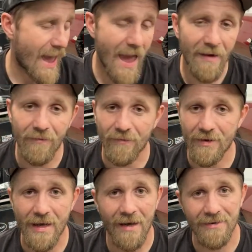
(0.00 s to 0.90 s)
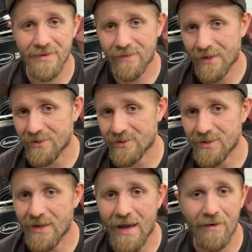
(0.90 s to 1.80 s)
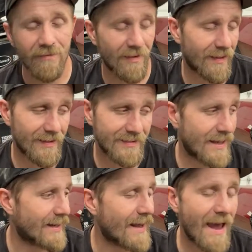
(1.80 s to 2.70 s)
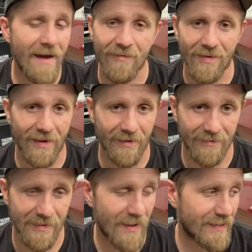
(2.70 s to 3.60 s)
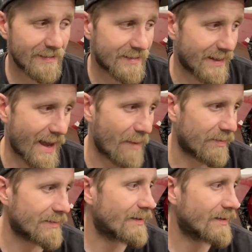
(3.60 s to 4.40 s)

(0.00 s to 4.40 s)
every ounce of energy, everything. It's taking everything to make this thing happen.